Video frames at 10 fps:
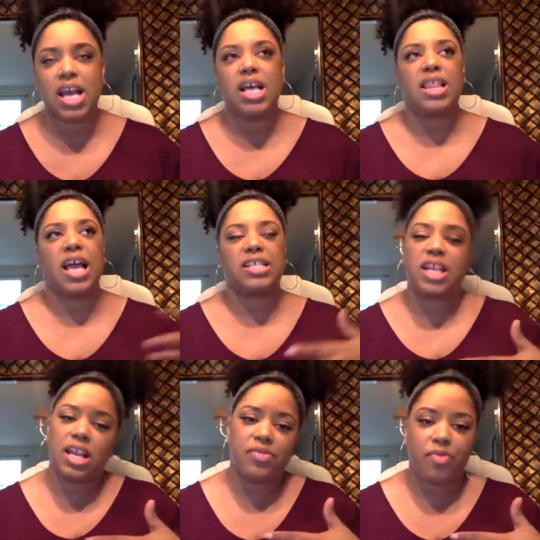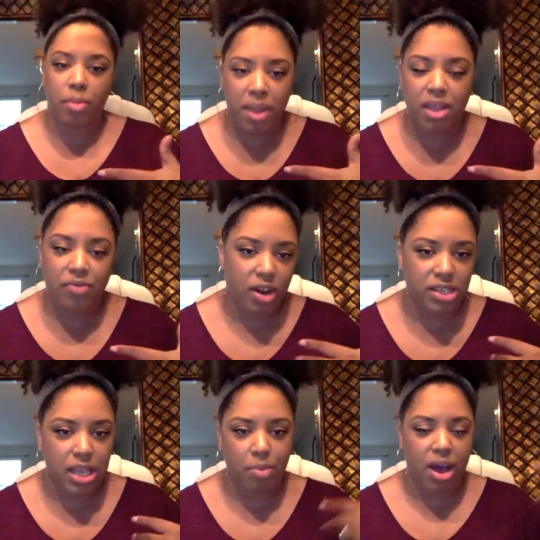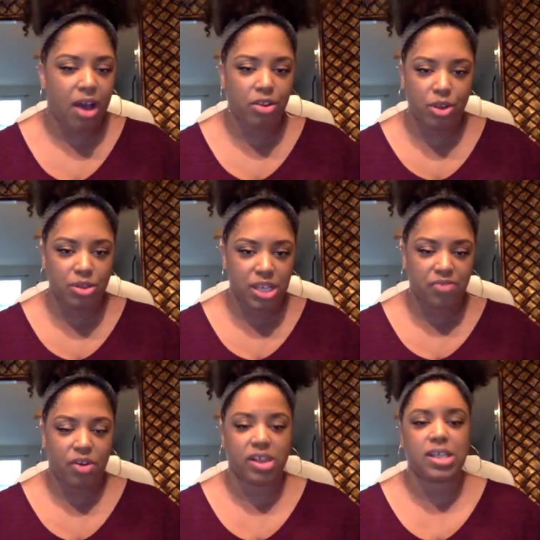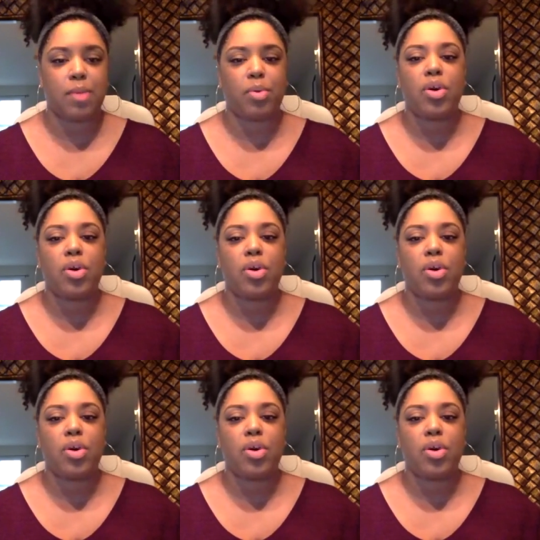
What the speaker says: Like, say for me, for example, I'll use this for example.